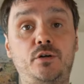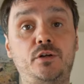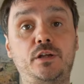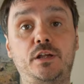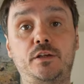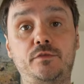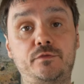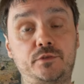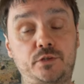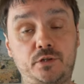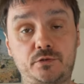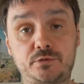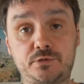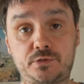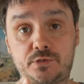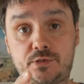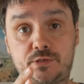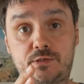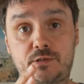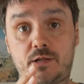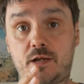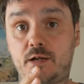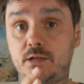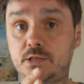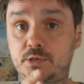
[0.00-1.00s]
if those
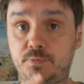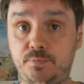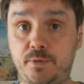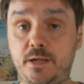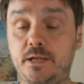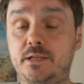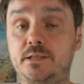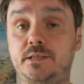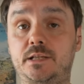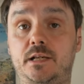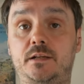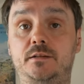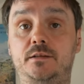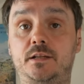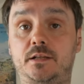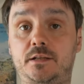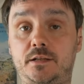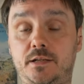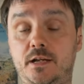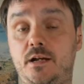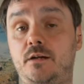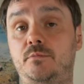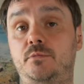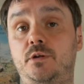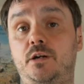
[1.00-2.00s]
uh, specs and that
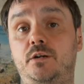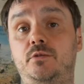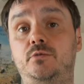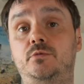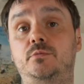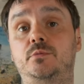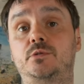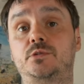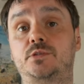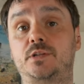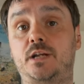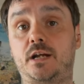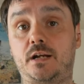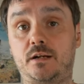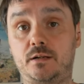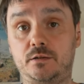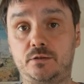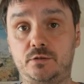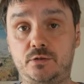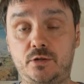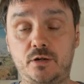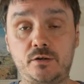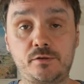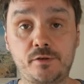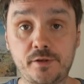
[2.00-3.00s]
camera rumors are
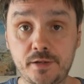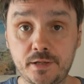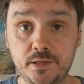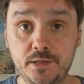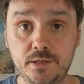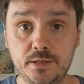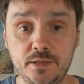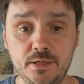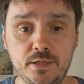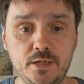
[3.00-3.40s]
correct,